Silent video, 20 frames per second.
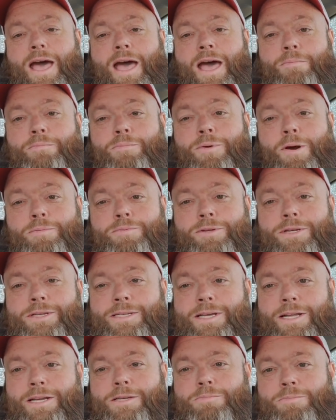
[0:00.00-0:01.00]
I purposely
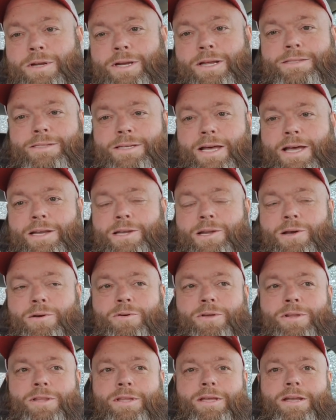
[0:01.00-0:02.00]
set this money aside
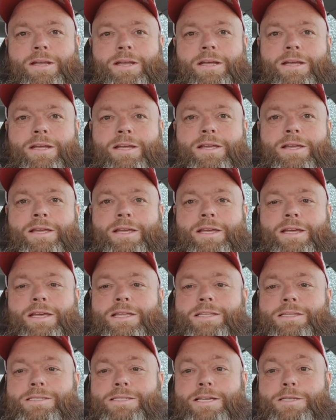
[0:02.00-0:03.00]
knowing that
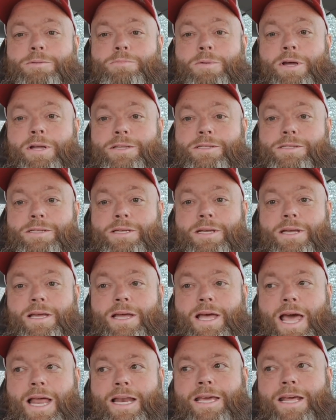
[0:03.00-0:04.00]
in 6 months
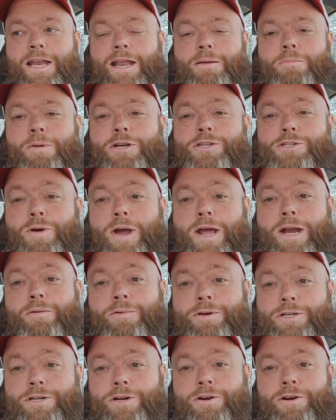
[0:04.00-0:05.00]
I'd get a much greater
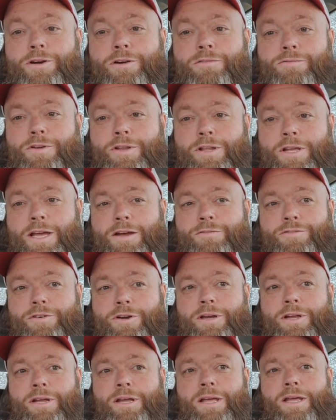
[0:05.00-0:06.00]
return for the
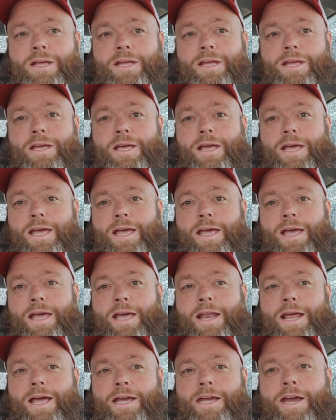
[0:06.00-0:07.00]
effort,
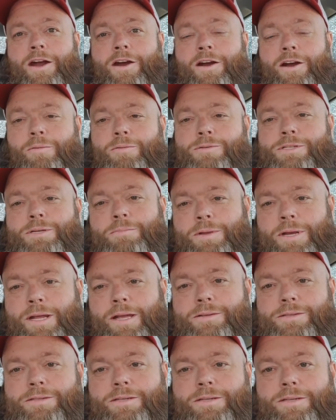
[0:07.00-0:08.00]
and I carried on with something
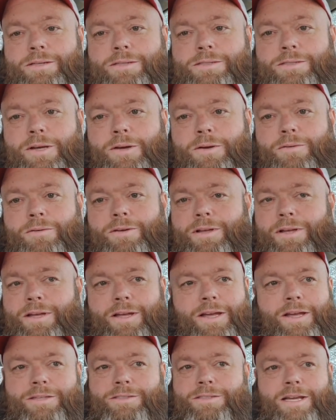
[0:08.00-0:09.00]
else. So
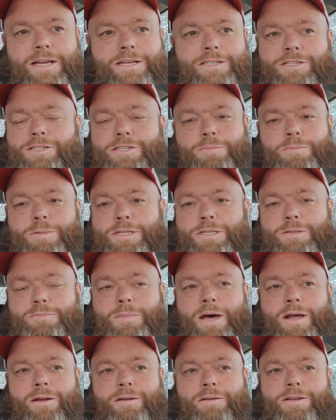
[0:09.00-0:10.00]
that's just a business
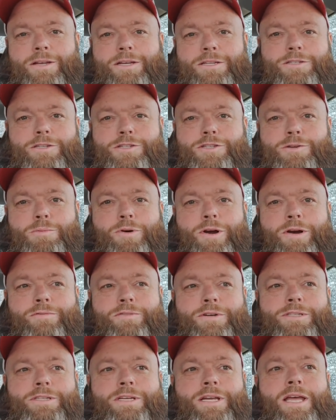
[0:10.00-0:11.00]
model. That's just your
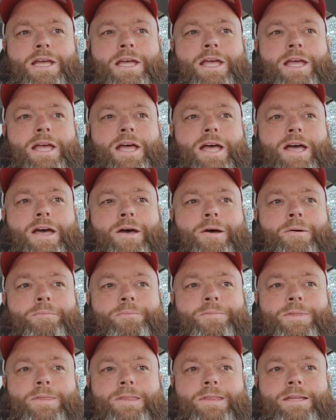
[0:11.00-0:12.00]
preference.
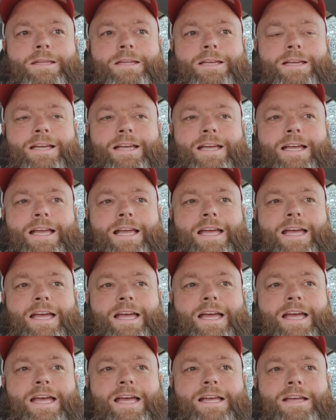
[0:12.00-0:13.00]

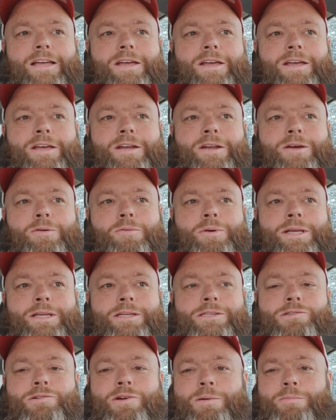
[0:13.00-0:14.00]
You know, we
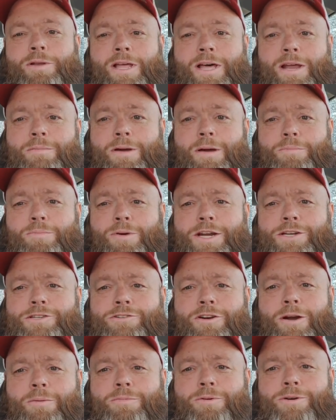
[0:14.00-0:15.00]
scream a lot about price
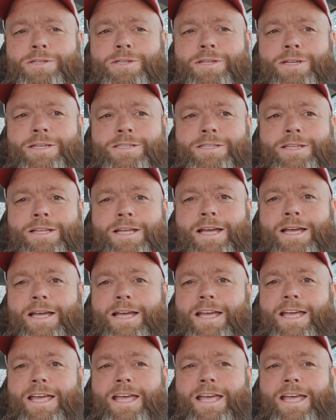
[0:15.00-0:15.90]
droppers and this and that,